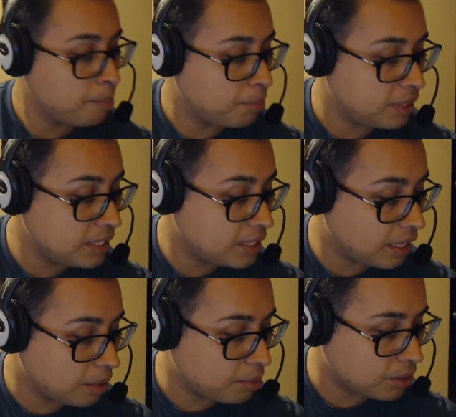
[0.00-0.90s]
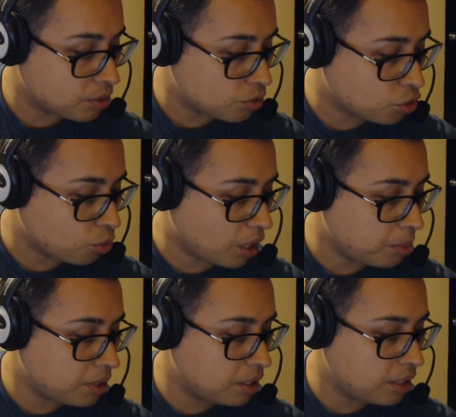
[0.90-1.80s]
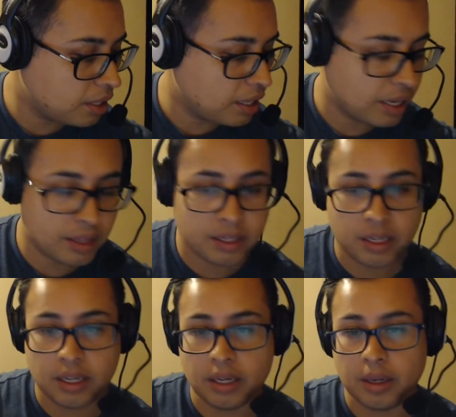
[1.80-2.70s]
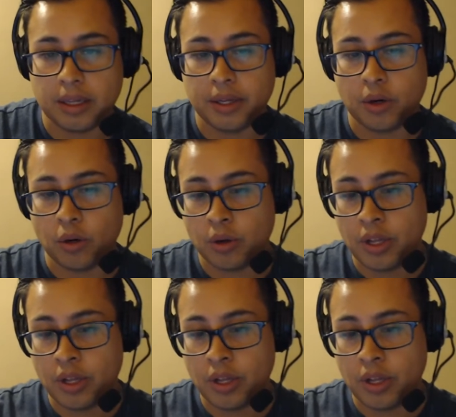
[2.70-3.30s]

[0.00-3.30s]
Please think about subscribing. Hit the little